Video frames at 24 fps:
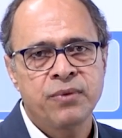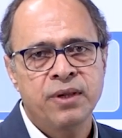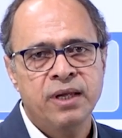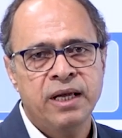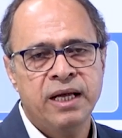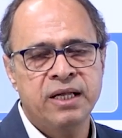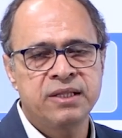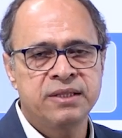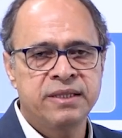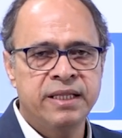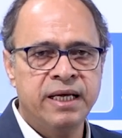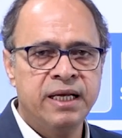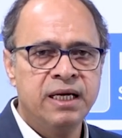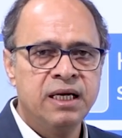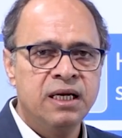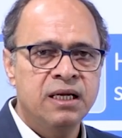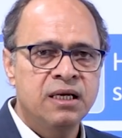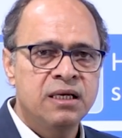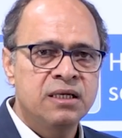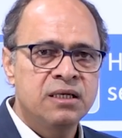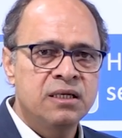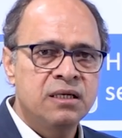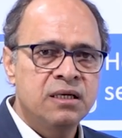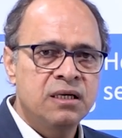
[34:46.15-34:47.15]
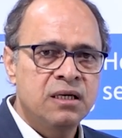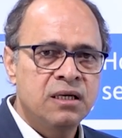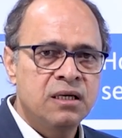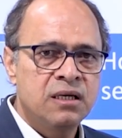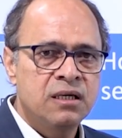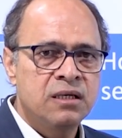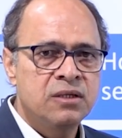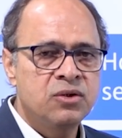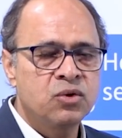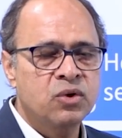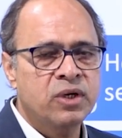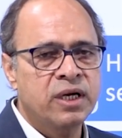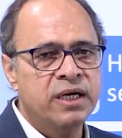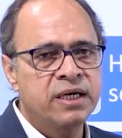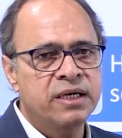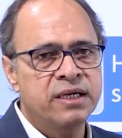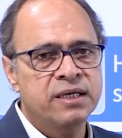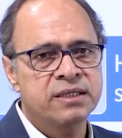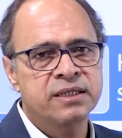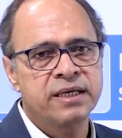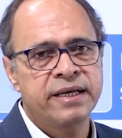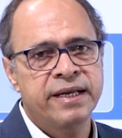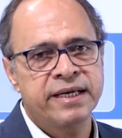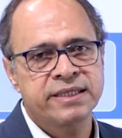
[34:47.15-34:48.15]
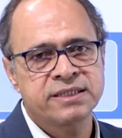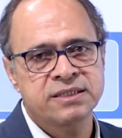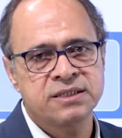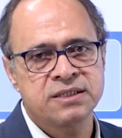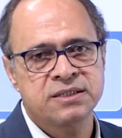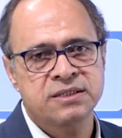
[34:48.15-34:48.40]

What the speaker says: and then you can take the next